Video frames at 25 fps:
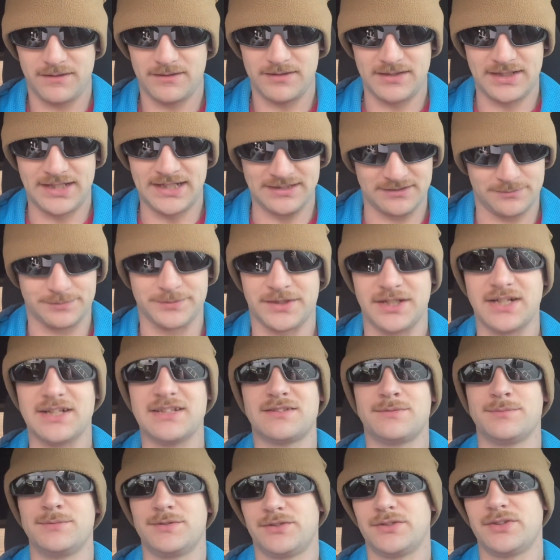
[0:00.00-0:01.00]
It's
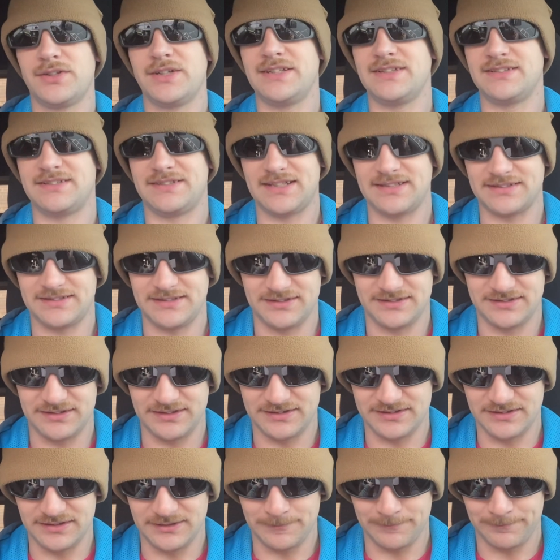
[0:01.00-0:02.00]
because Missouri is the SEC
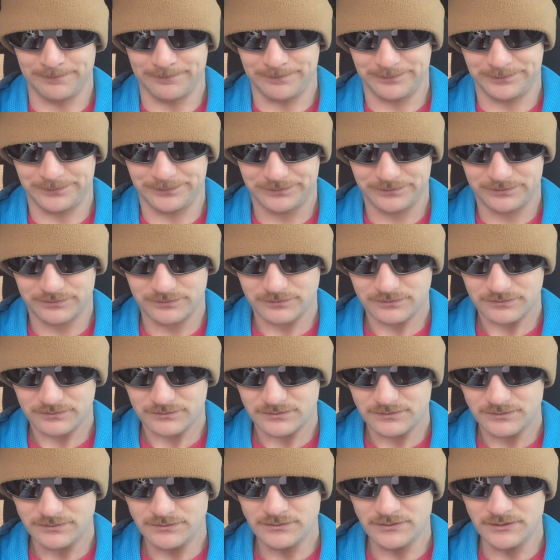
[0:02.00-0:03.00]
team.
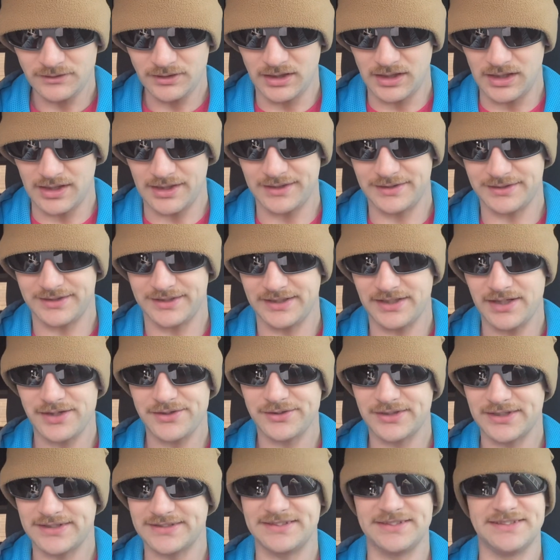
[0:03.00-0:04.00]
The
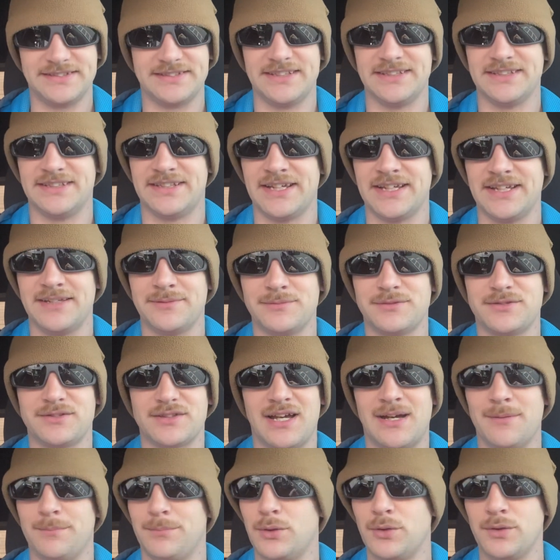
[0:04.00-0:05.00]
other SEC games,
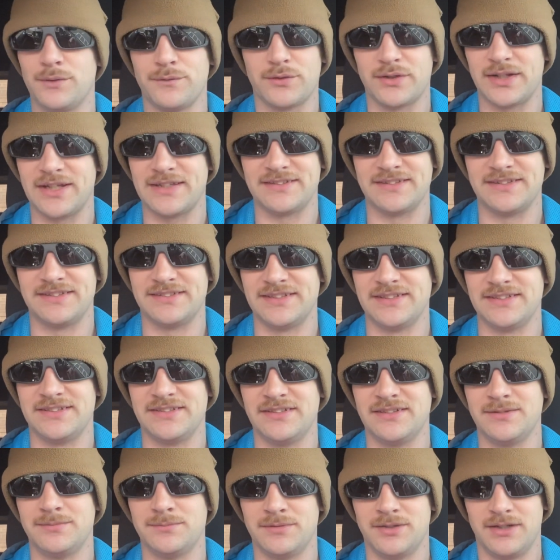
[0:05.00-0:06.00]
I'm pulling for the SEC
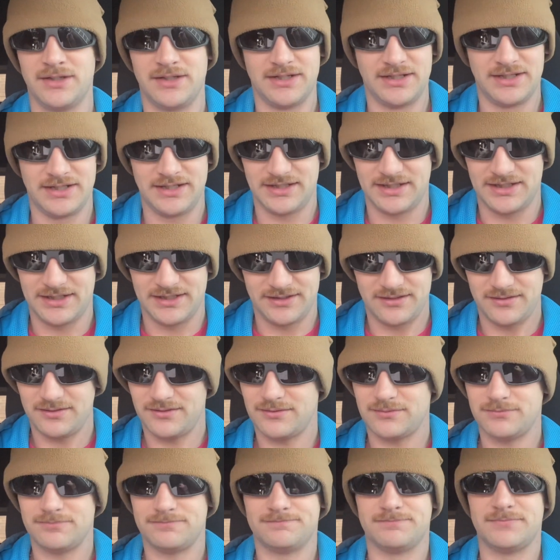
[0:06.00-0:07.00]
team,
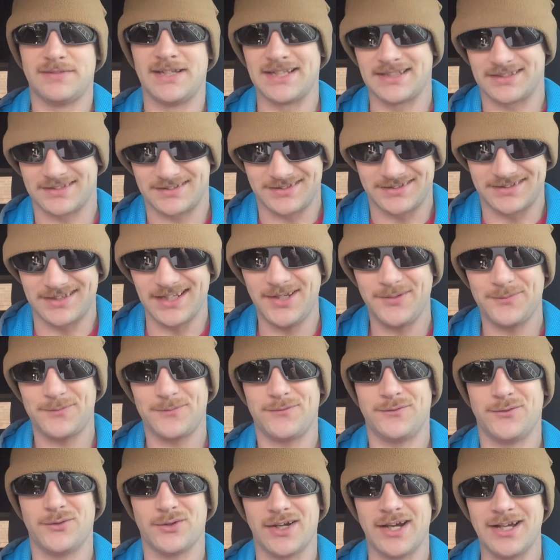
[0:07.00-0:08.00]
except
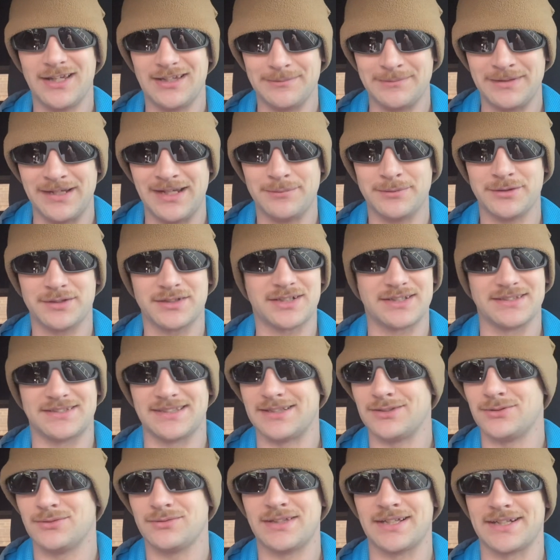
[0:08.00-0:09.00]
for Alabama, because I
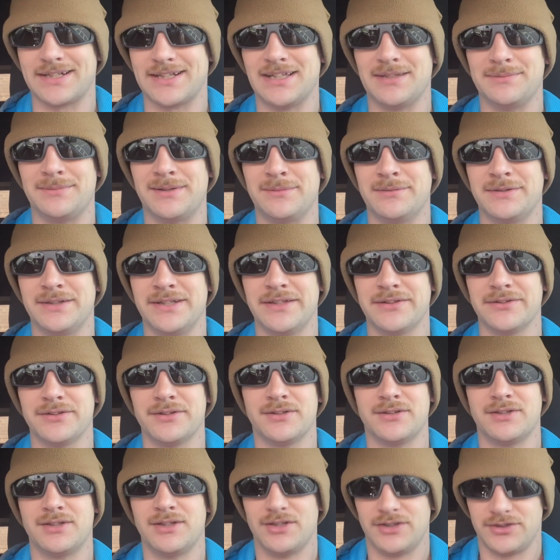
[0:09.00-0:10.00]
don't like Alabama either.
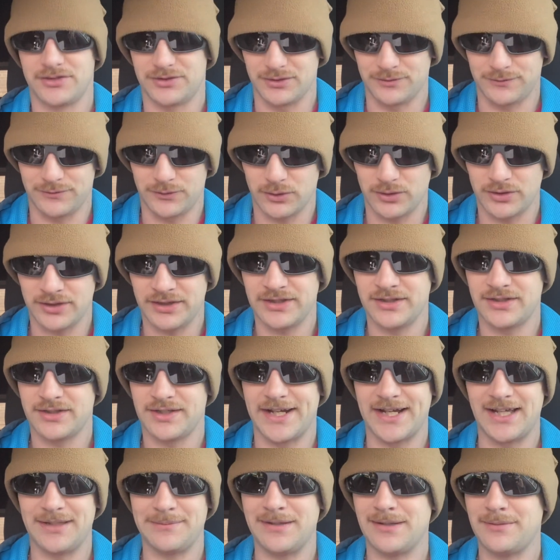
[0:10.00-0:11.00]
So Florida,
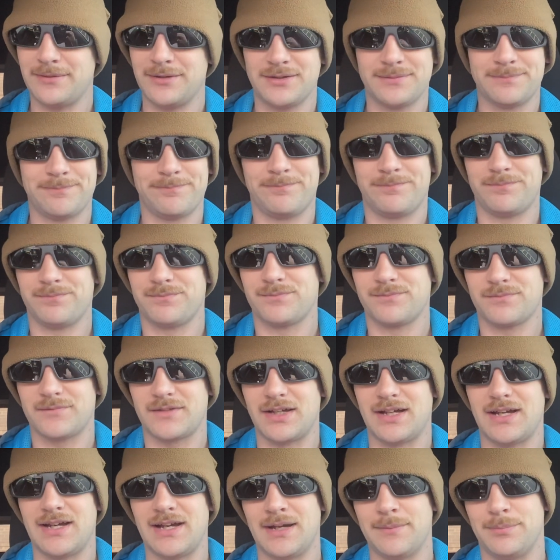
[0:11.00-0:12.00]
Alabama,
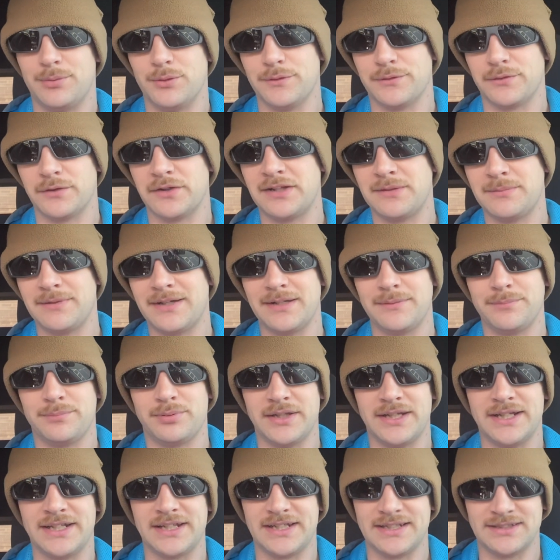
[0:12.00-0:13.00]
I pull for anybody
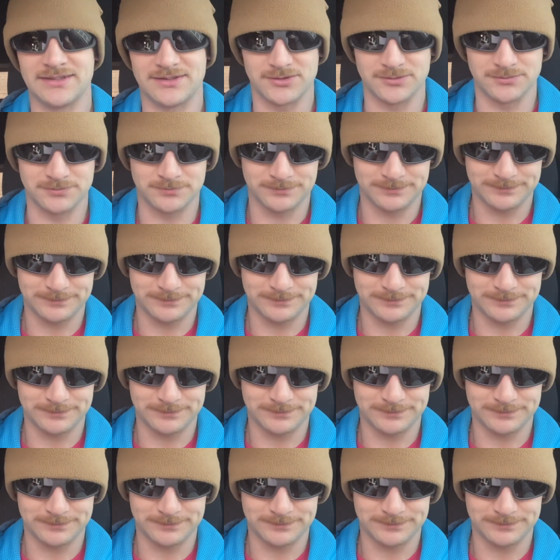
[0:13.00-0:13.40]
playing against them.